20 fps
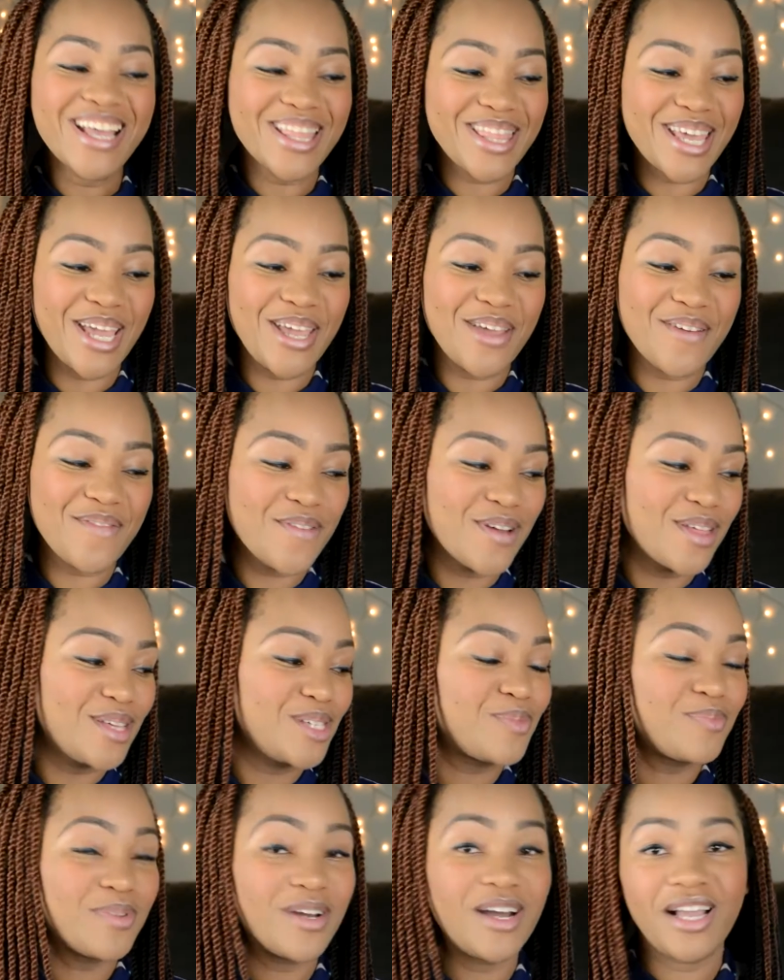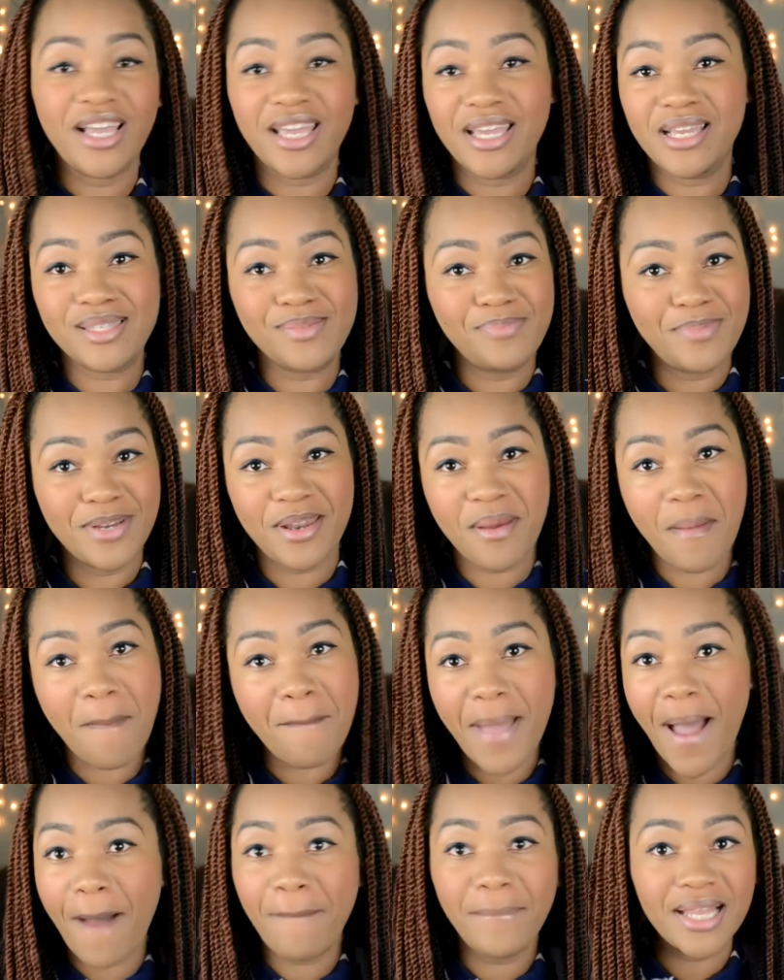Thank you for this book. It's been a,
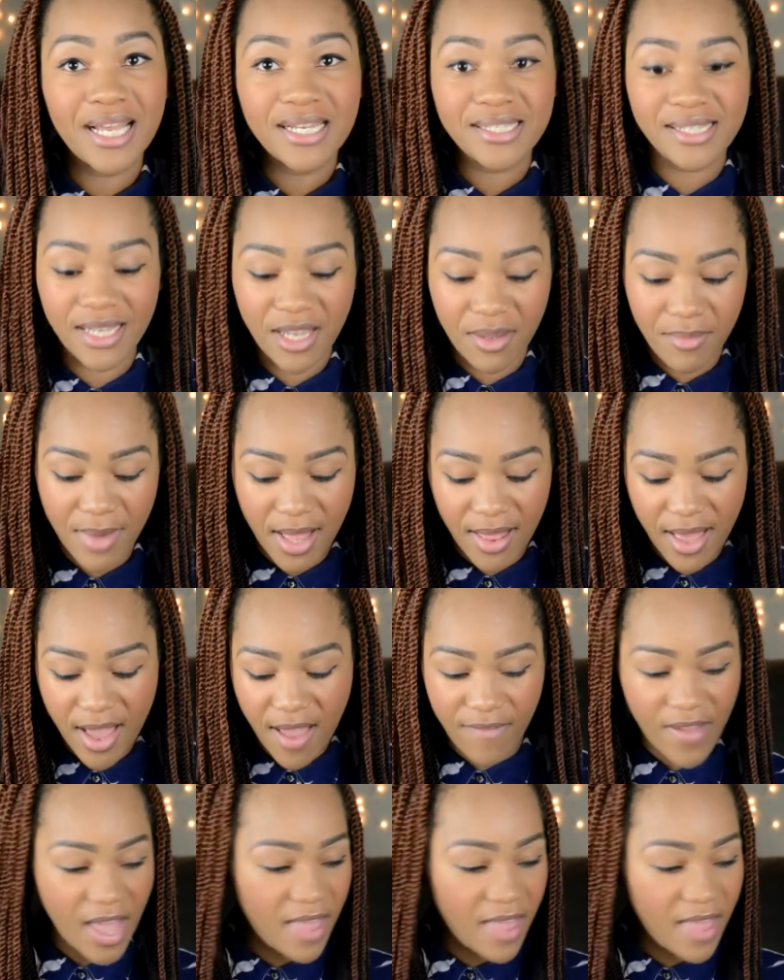a blessing in my life.